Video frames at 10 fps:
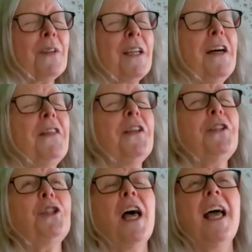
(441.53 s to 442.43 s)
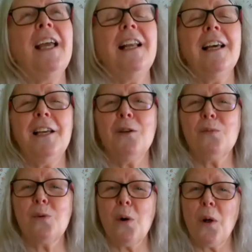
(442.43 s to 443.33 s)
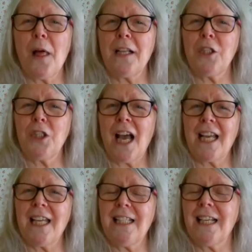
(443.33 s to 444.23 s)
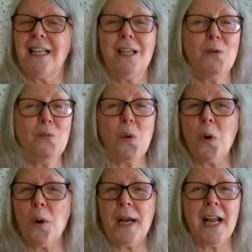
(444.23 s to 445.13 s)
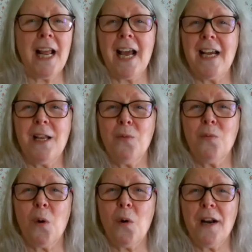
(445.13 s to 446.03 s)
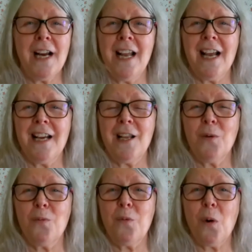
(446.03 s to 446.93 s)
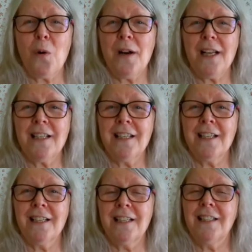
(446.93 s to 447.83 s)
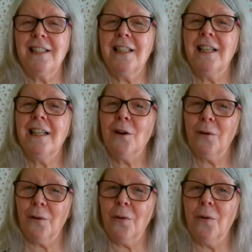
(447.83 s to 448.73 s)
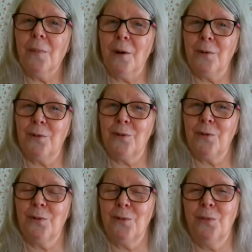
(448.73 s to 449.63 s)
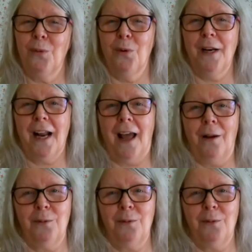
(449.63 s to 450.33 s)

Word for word: And the tailor, he wore that jacket and he wore it and he wore it and he wore it till he almost wore it out.